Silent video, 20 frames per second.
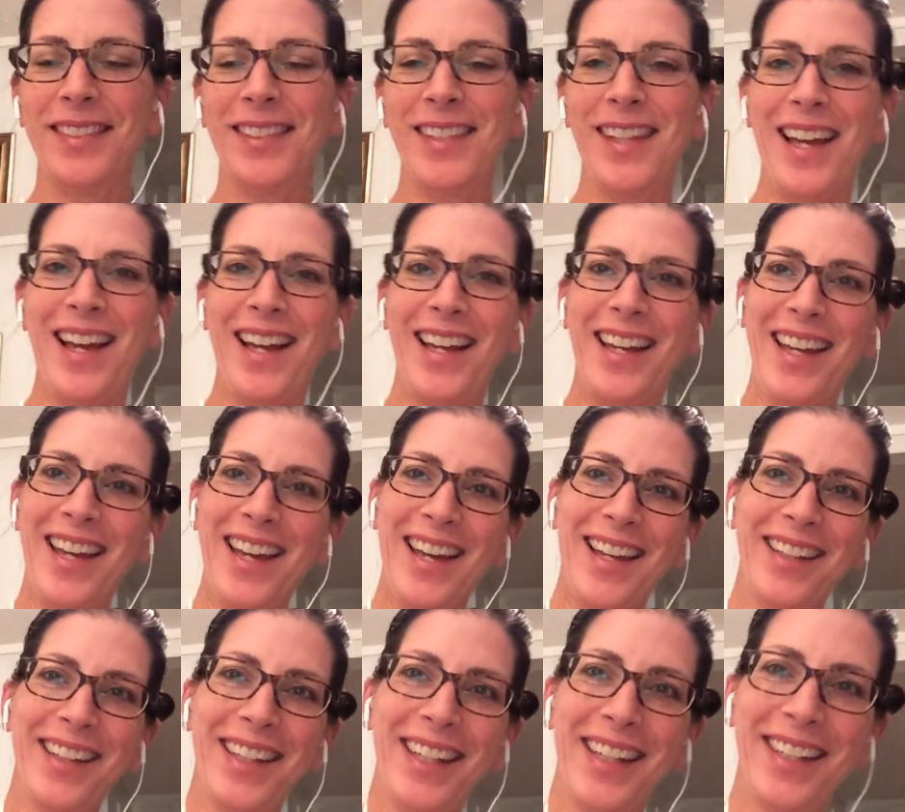Hi,
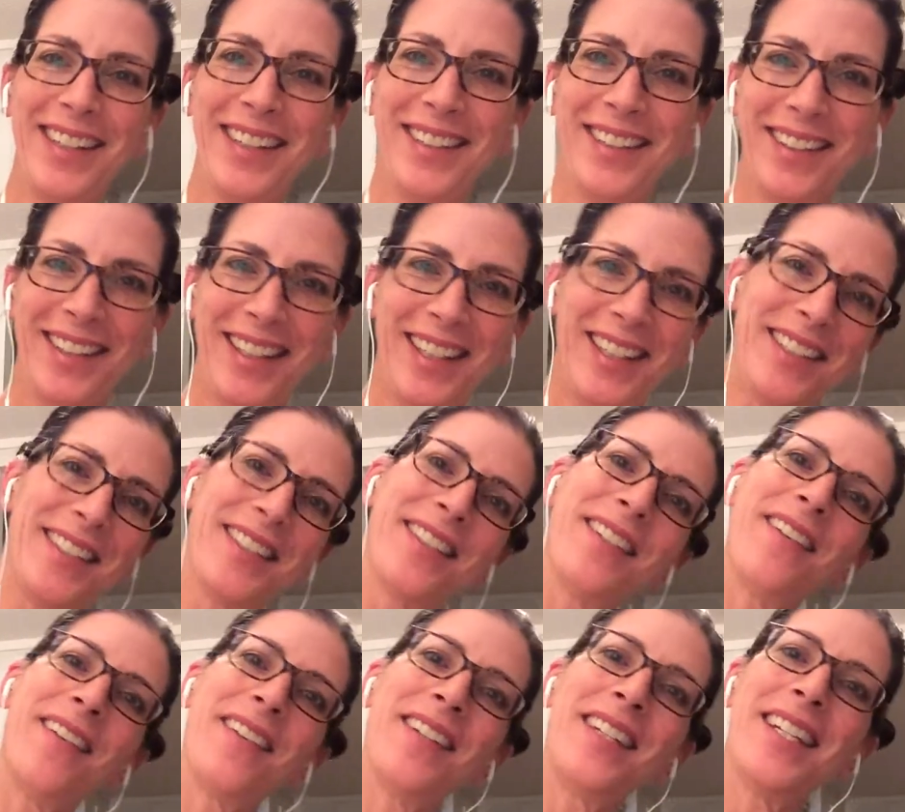Hallie. It's
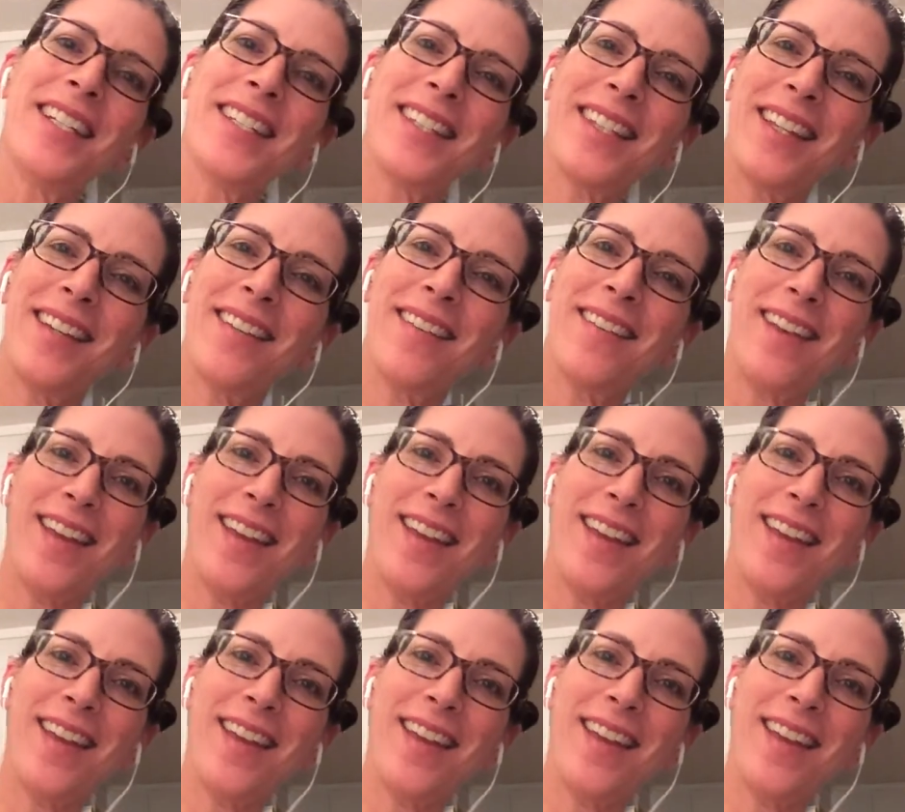Aunt Nissa